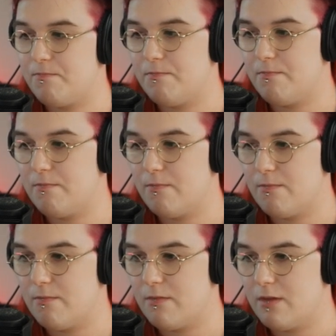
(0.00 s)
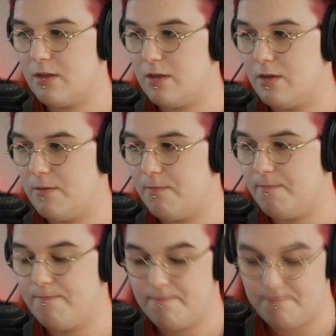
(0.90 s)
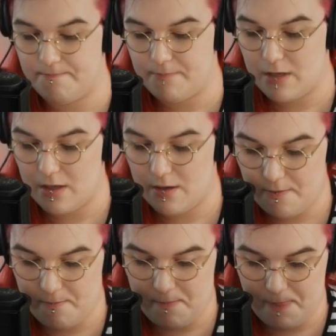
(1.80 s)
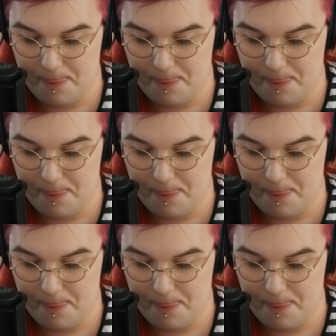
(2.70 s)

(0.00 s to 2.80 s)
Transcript: Nobody speaks.